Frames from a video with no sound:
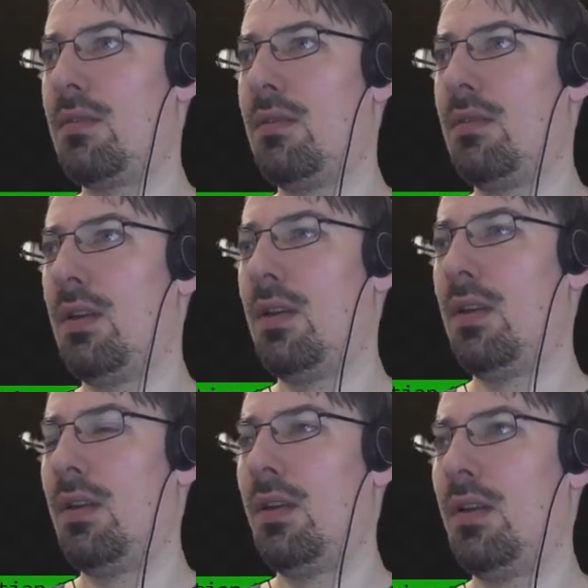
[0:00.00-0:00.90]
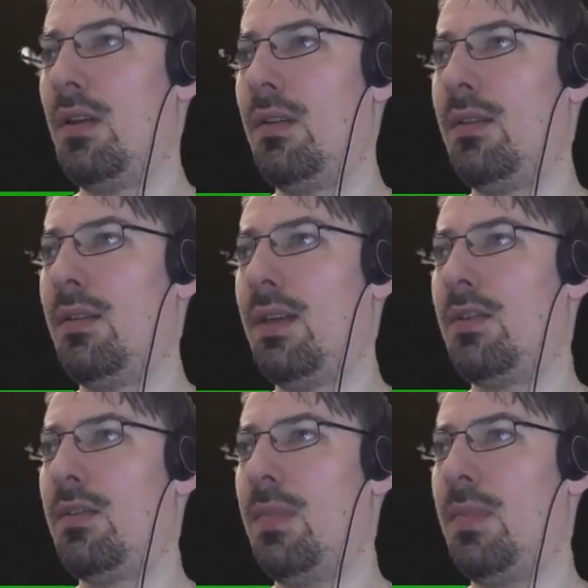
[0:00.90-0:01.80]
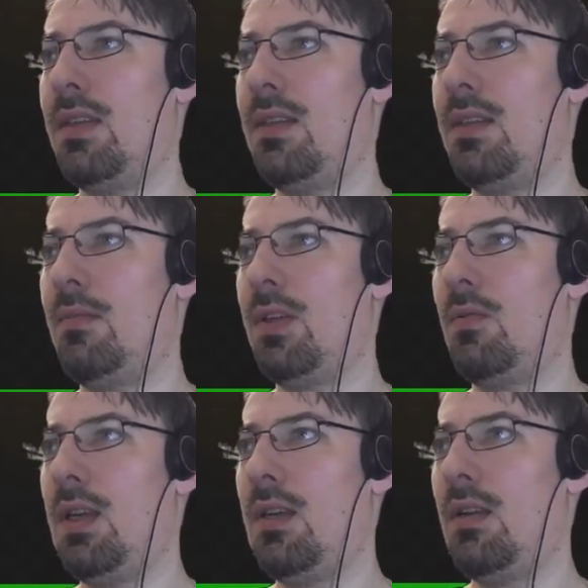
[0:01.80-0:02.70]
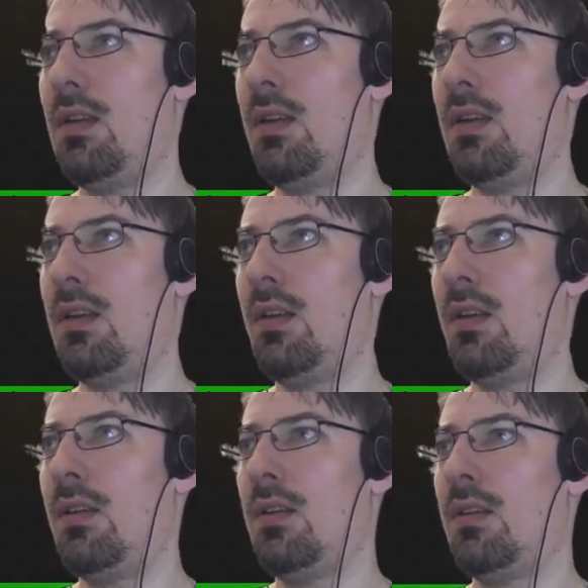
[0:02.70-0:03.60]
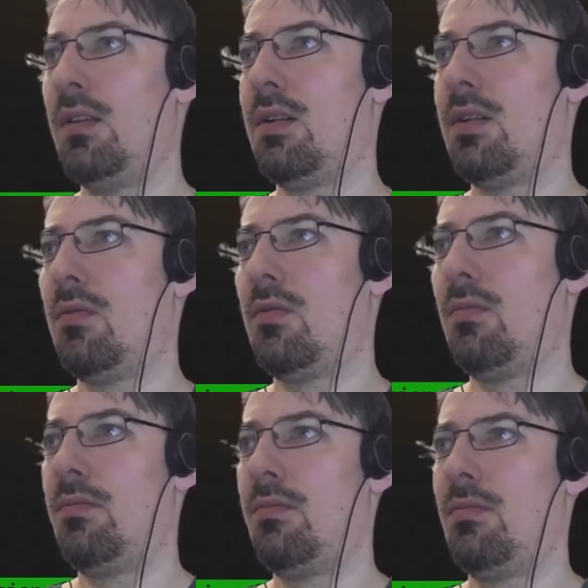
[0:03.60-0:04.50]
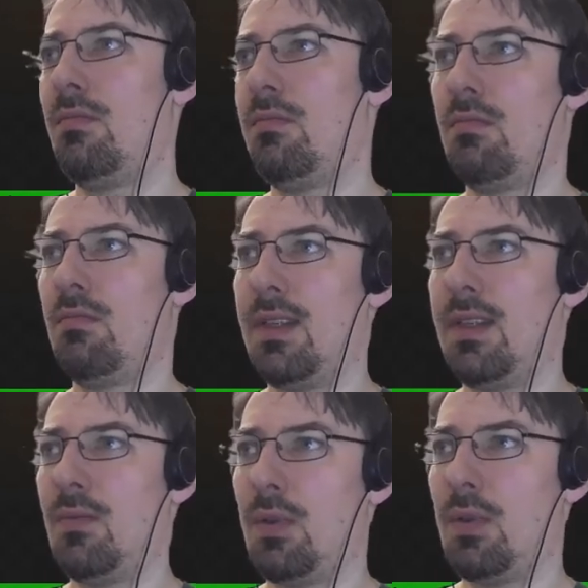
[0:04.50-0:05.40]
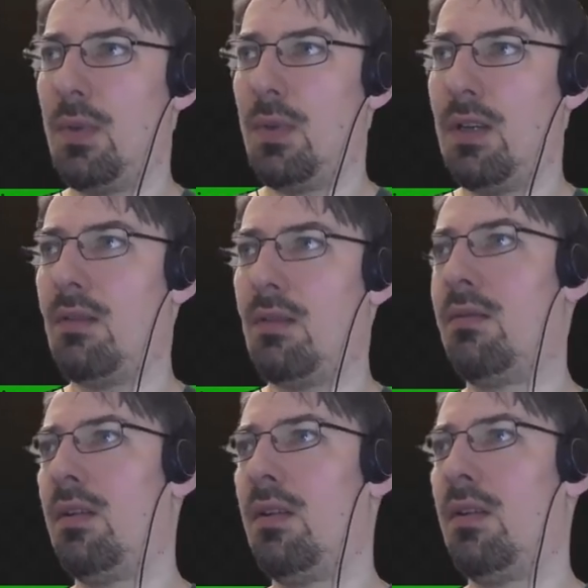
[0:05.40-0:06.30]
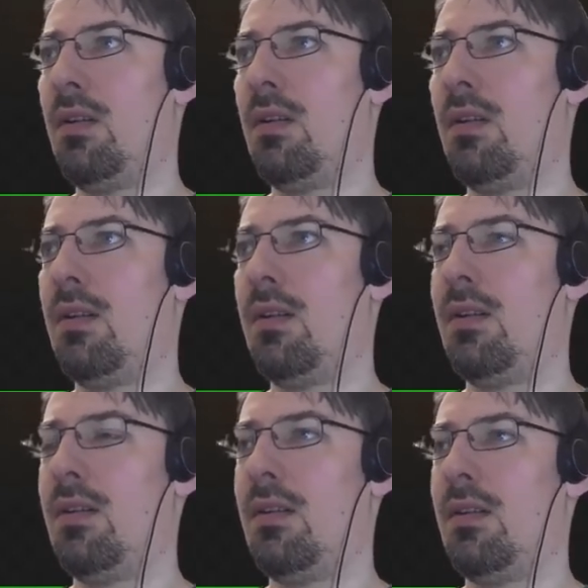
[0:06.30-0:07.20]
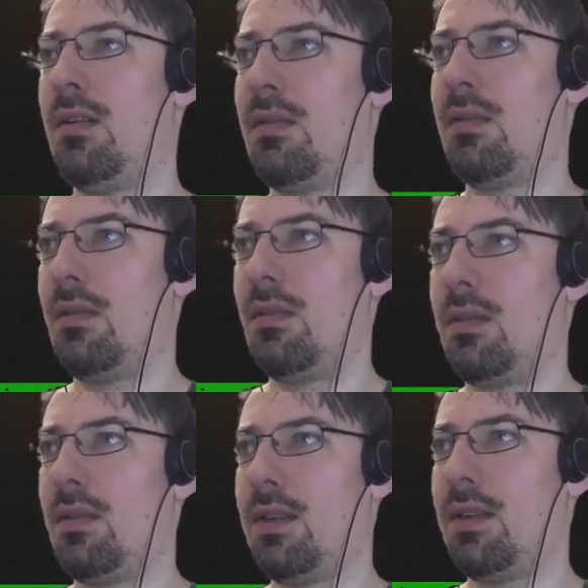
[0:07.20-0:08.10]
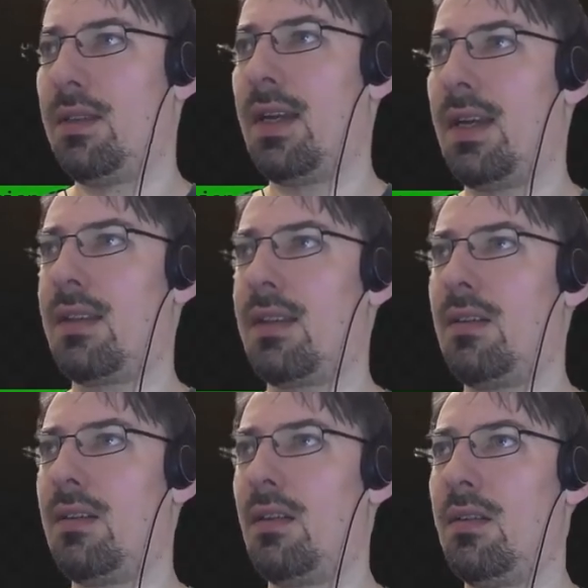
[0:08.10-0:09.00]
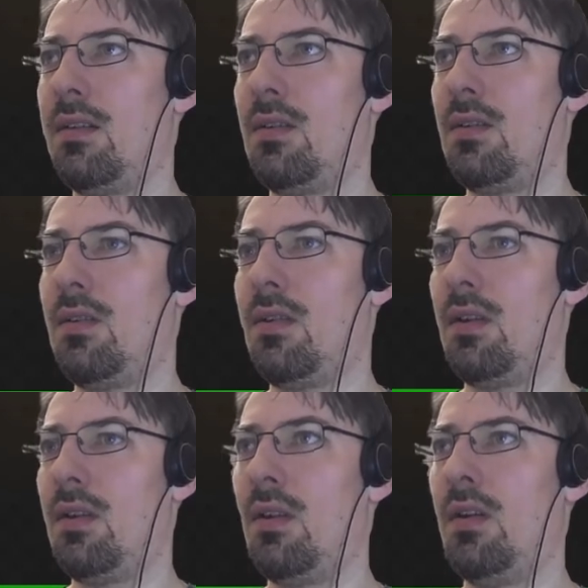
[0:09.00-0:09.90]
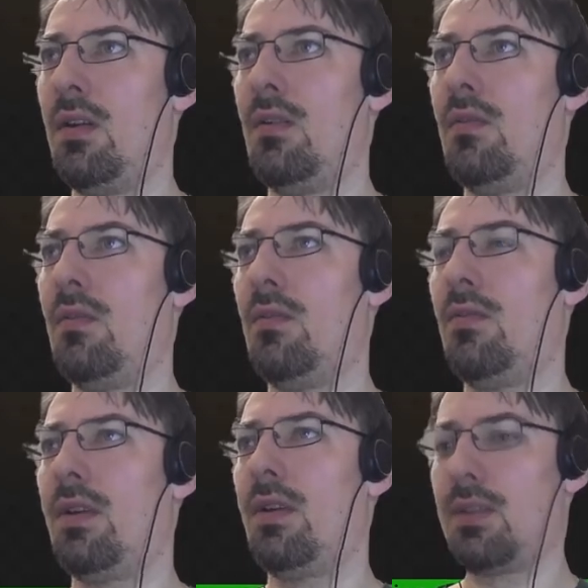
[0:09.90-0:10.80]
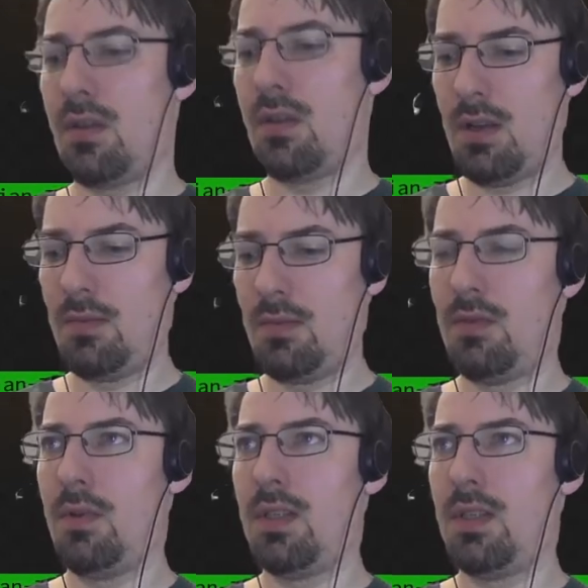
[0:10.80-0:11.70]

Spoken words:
there's a space in between. So this would be the second, third, fourth column. So we say 4.